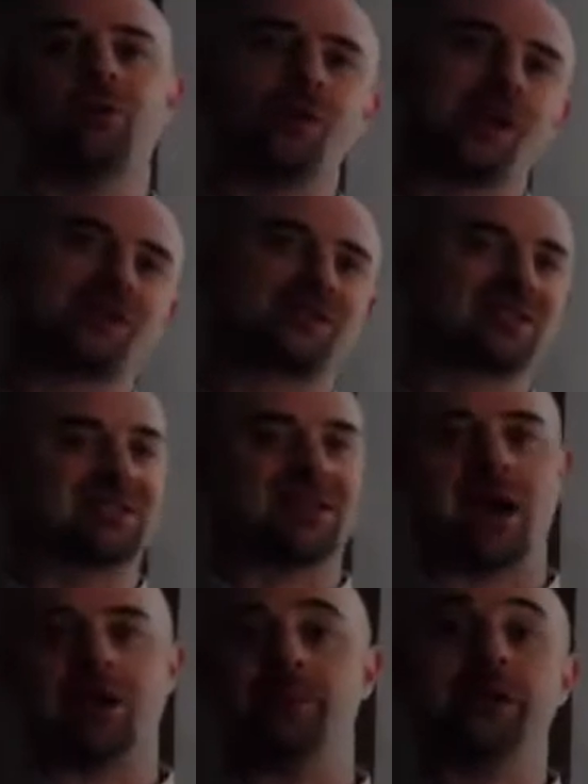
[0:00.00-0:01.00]
that's
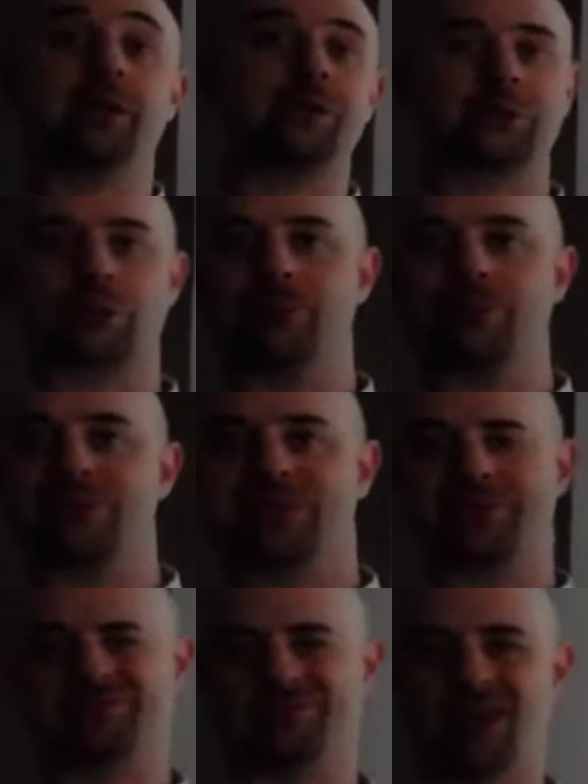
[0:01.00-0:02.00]
timing in terms of
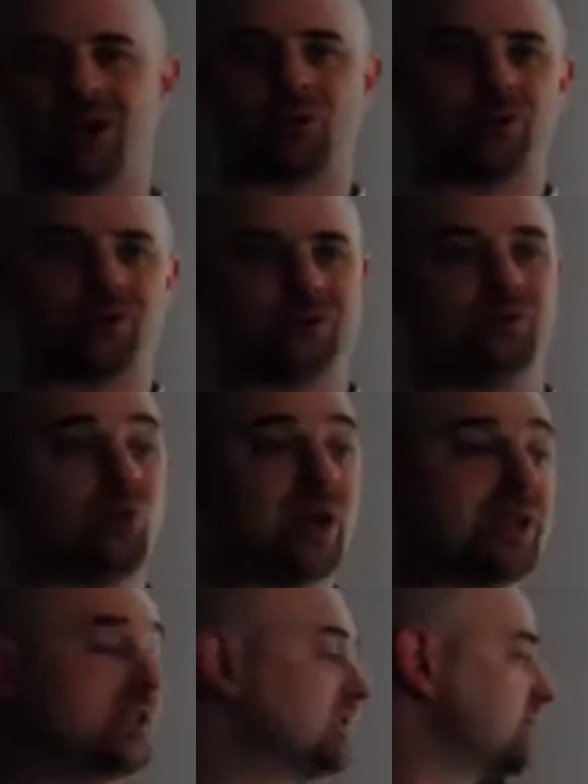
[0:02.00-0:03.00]
how long you wait
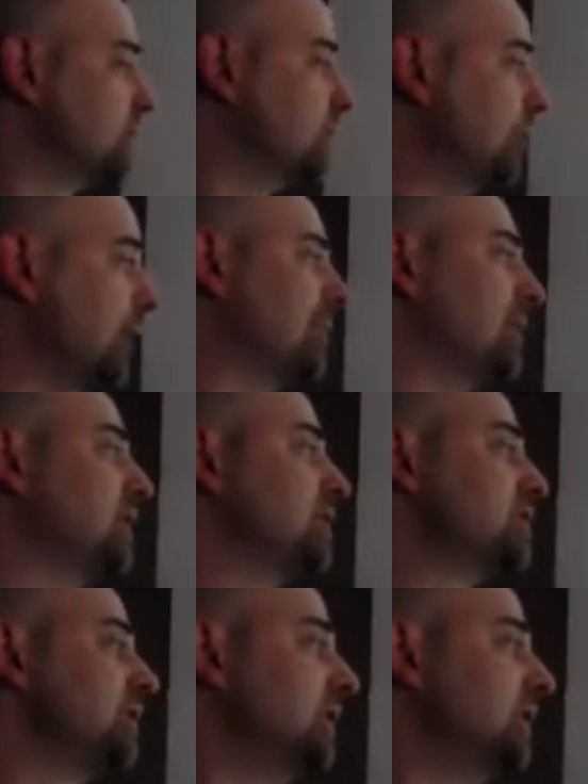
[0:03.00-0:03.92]
until you image.